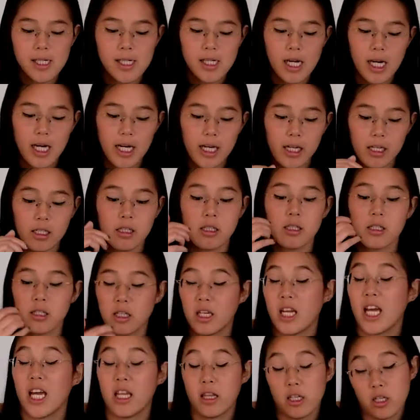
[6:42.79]
and
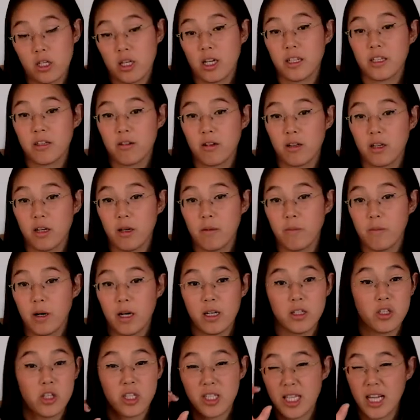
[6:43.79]
hit the shutter
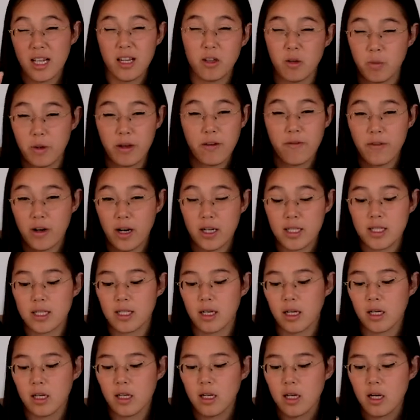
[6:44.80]
button just that little bit
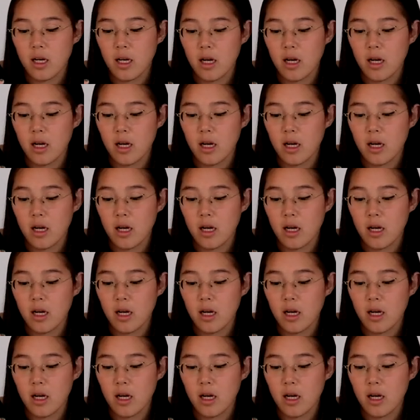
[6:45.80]
faster.